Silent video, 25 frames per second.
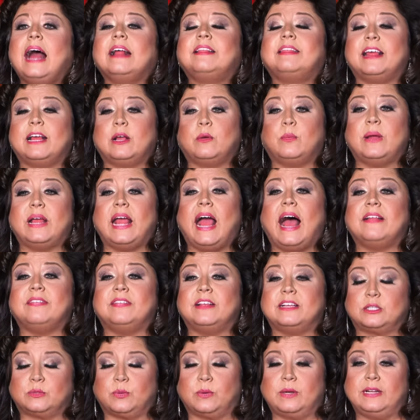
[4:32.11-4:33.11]
think we had
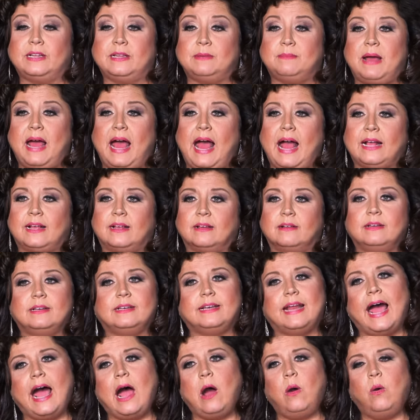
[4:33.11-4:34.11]
this one in the bag.
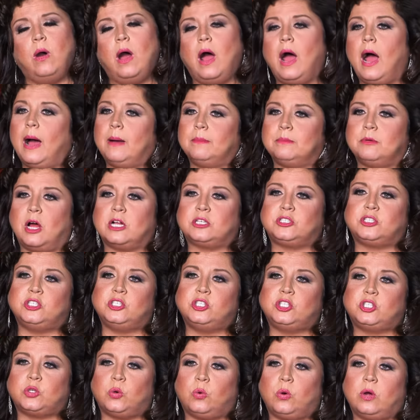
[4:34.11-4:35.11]
Now, I'm not too
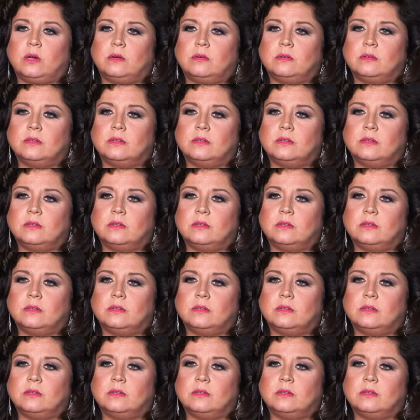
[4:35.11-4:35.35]
sure.